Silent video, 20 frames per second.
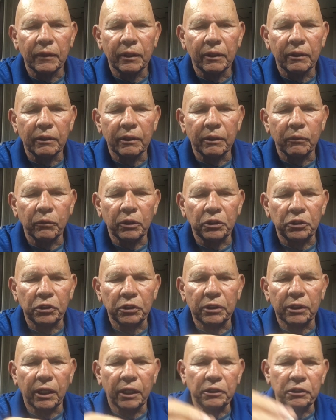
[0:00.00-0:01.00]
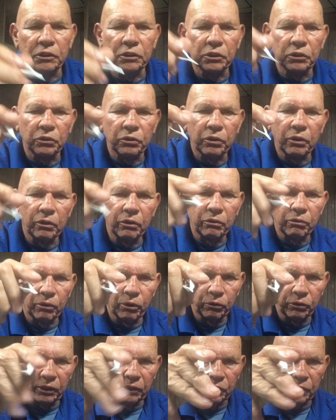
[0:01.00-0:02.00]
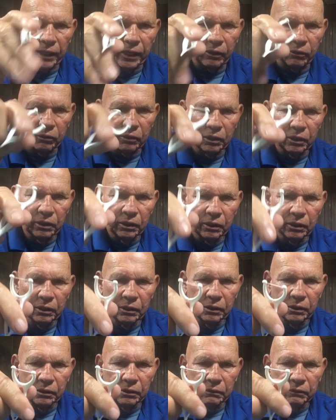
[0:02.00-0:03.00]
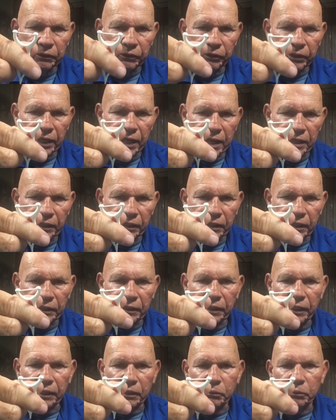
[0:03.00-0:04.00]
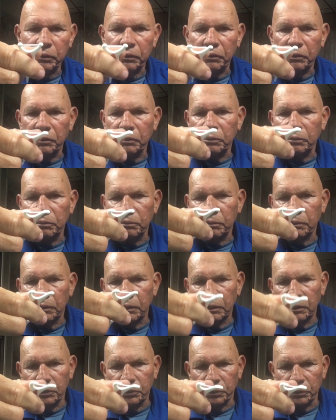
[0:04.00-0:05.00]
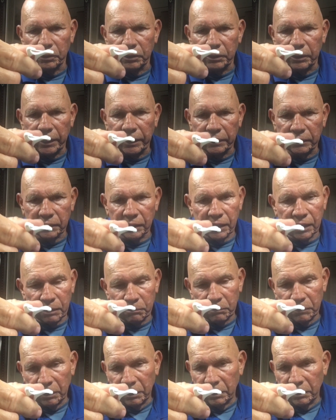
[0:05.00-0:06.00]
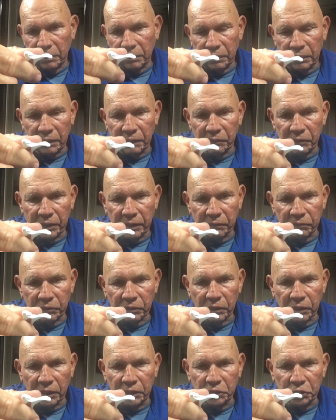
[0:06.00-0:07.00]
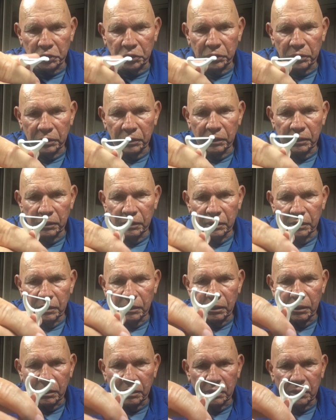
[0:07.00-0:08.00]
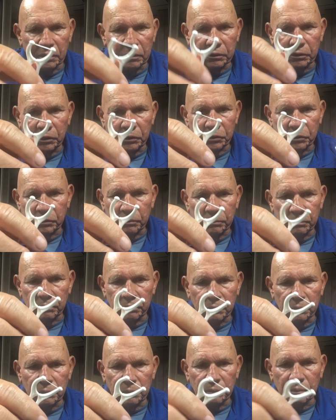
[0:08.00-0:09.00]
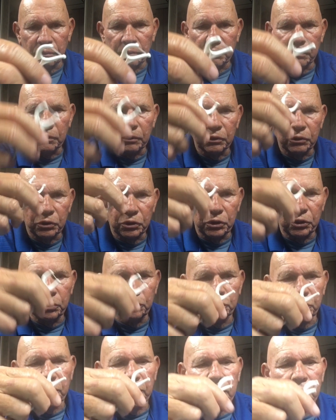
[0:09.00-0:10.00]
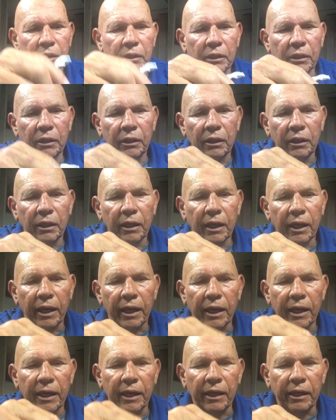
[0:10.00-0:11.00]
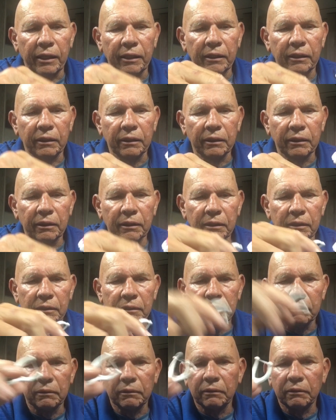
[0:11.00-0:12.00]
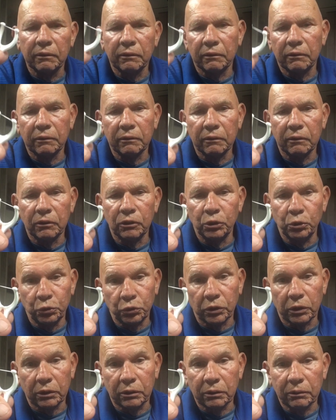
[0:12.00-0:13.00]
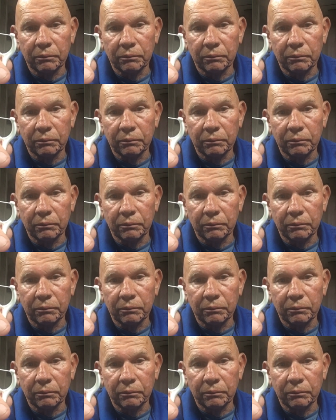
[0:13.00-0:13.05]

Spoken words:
And then once you're done, you just throw these out. Very handy to take with you during the daytime, even after lunch. Just use it and lose it.